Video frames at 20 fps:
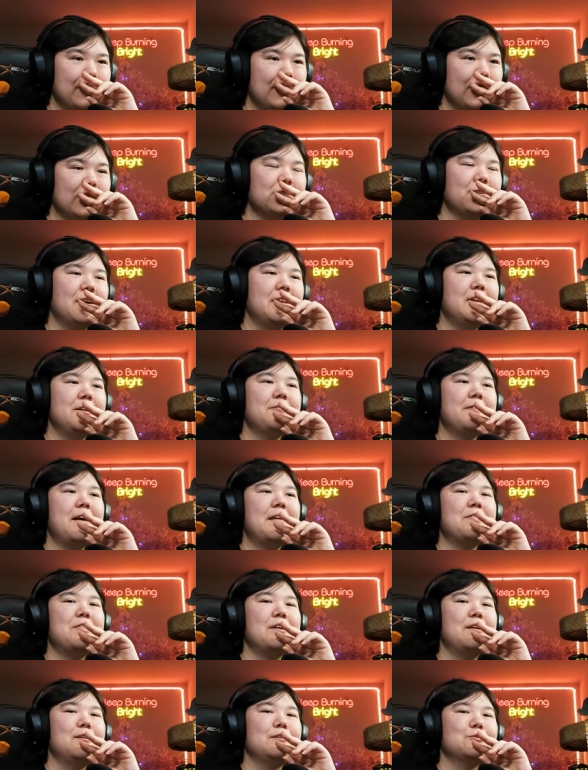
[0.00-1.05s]
Also, I love
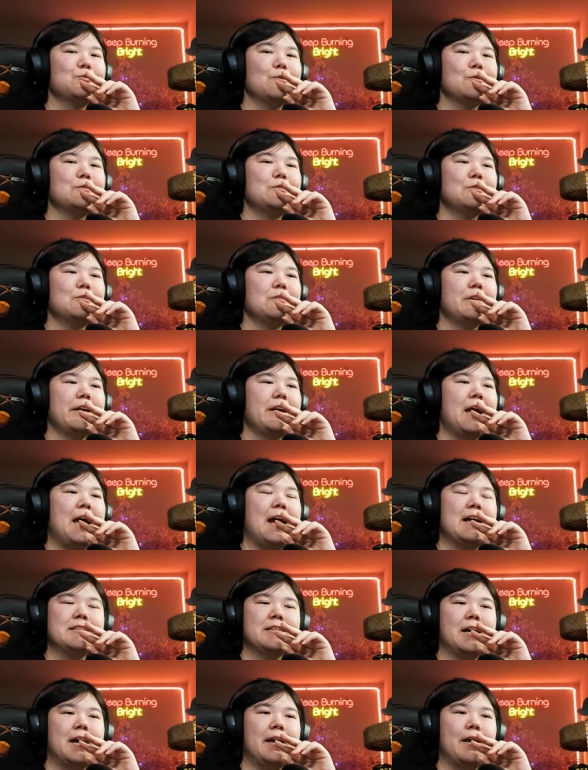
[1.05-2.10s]
that the shorts are like
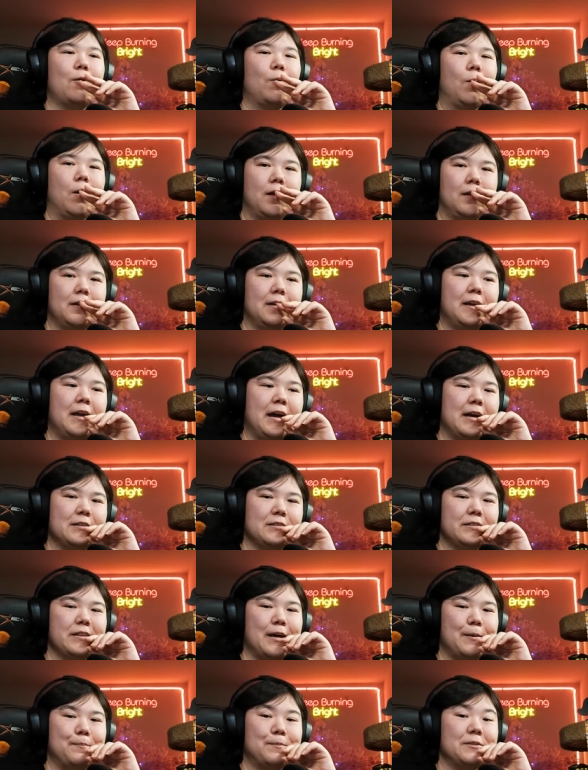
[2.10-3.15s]
as high a quality as
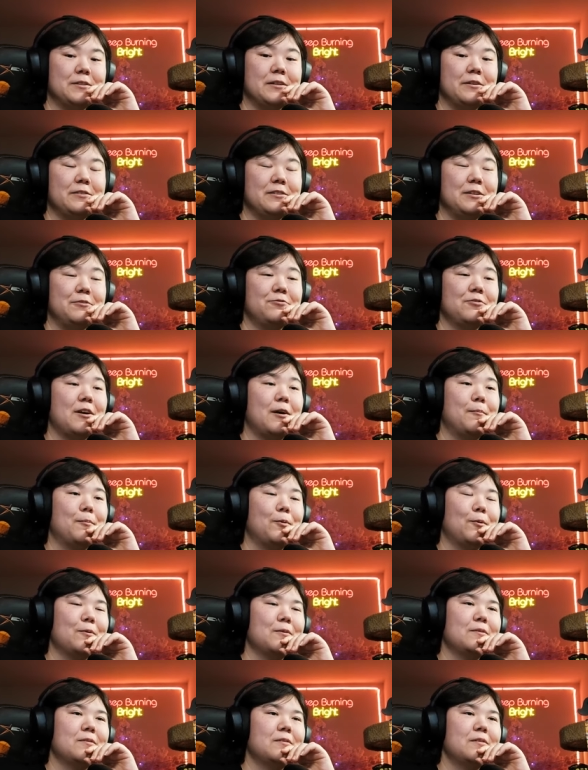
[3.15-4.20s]
the episodes, if not
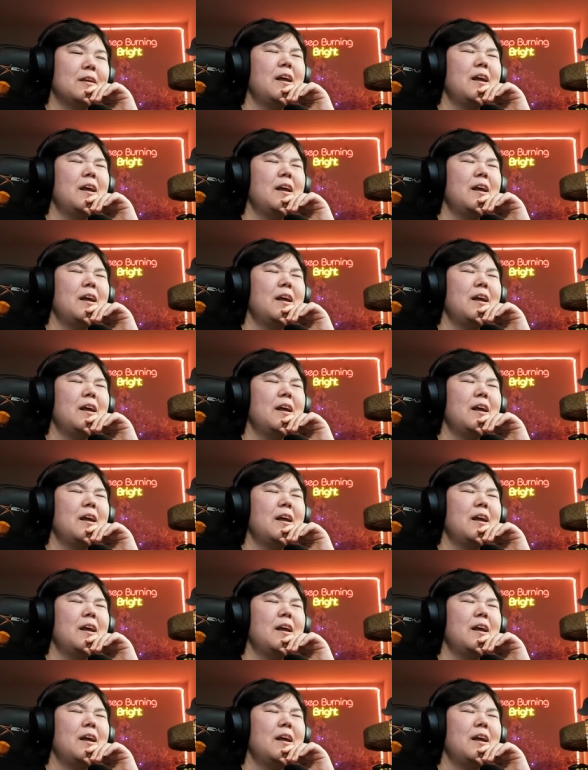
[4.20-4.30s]
more.